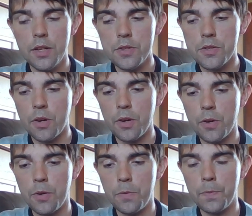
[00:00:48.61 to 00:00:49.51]

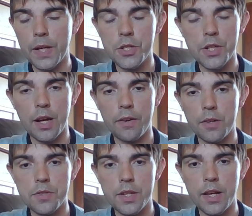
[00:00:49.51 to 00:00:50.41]
So big shout
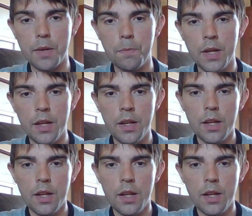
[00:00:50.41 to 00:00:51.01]
out to them.